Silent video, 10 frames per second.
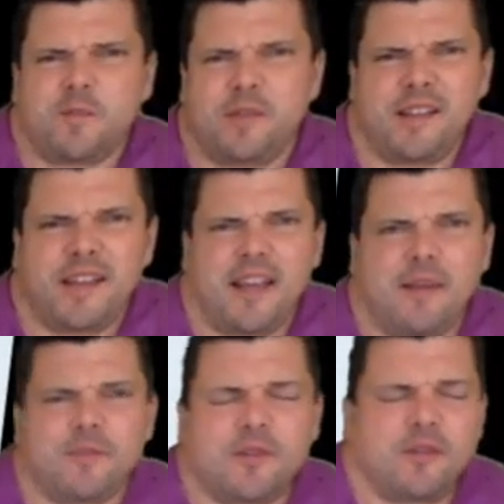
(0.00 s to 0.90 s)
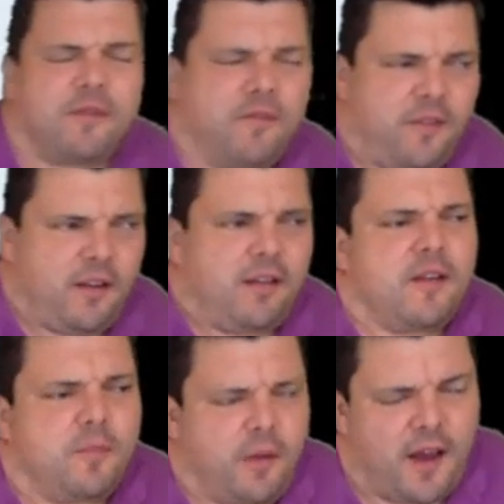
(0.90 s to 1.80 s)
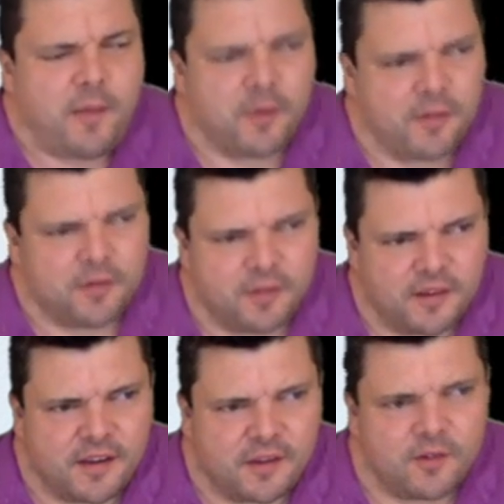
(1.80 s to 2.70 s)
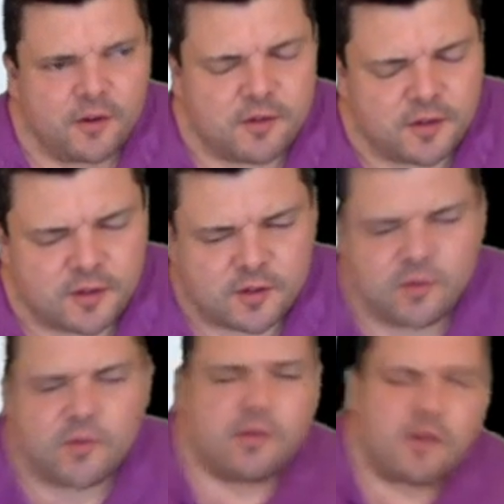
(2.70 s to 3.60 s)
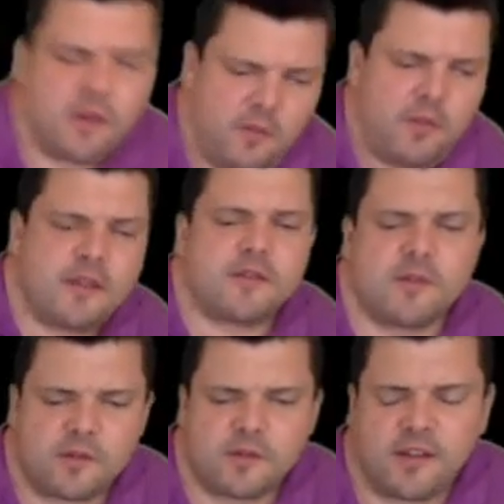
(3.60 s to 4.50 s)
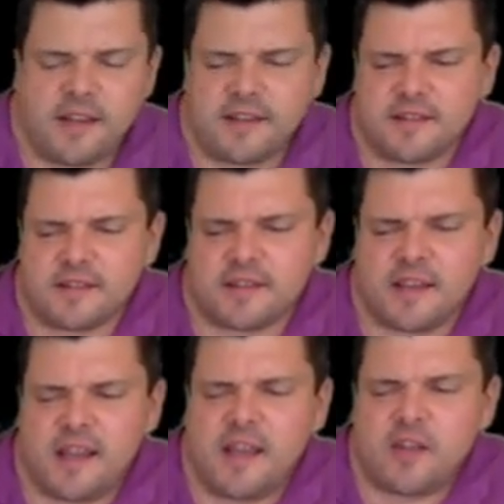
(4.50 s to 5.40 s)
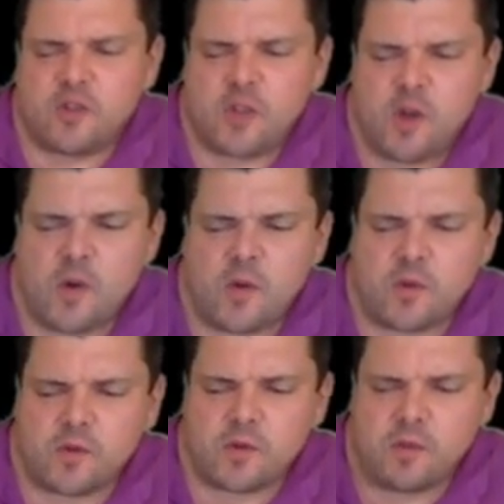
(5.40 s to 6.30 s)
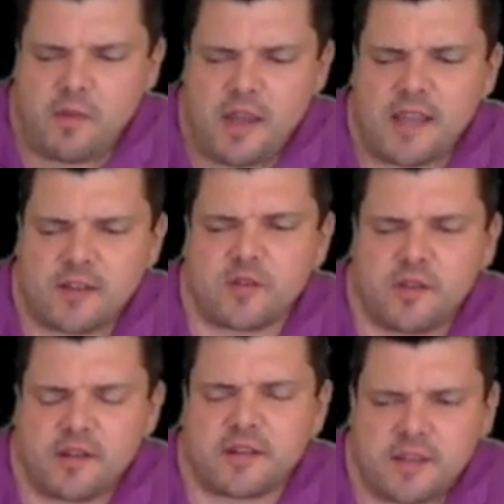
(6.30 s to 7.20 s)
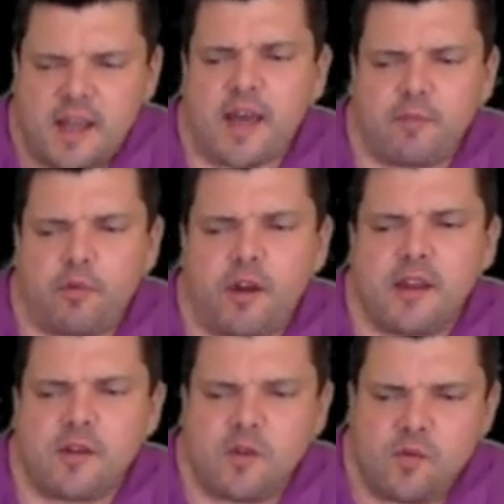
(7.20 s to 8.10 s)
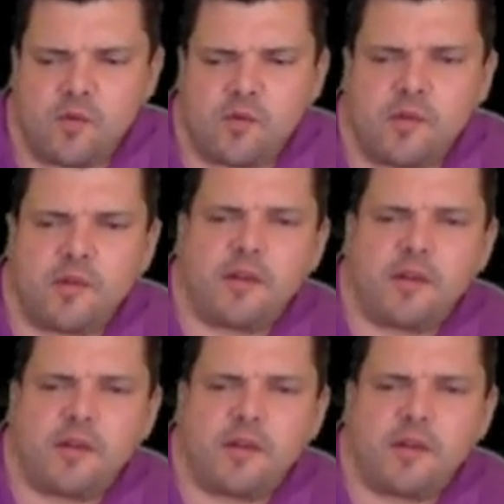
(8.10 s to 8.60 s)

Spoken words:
B labs are a very popular thing in nursing school and in med-surg classes. So to make it so that it's not brand new